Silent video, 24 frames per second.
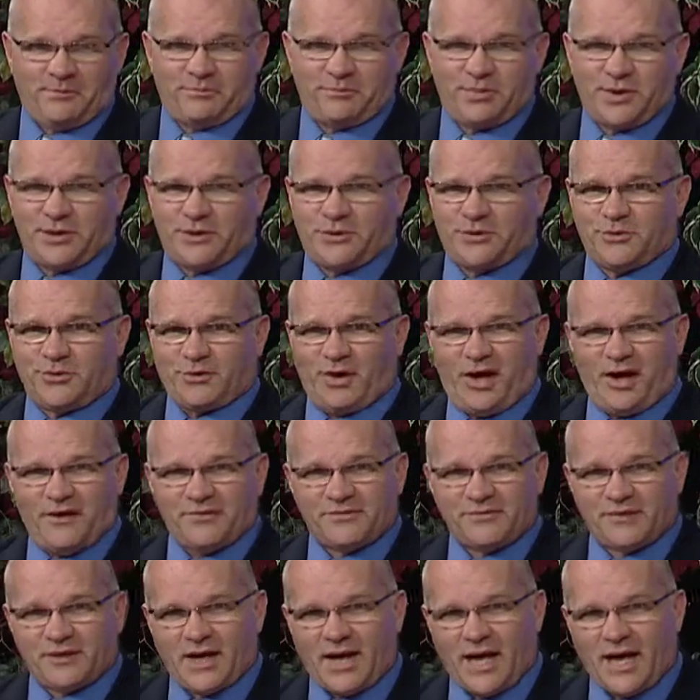picture
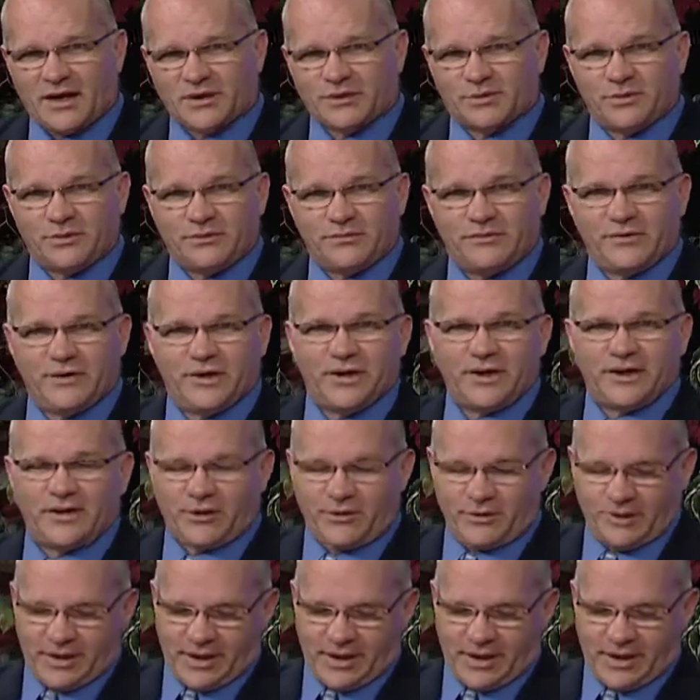off the actual video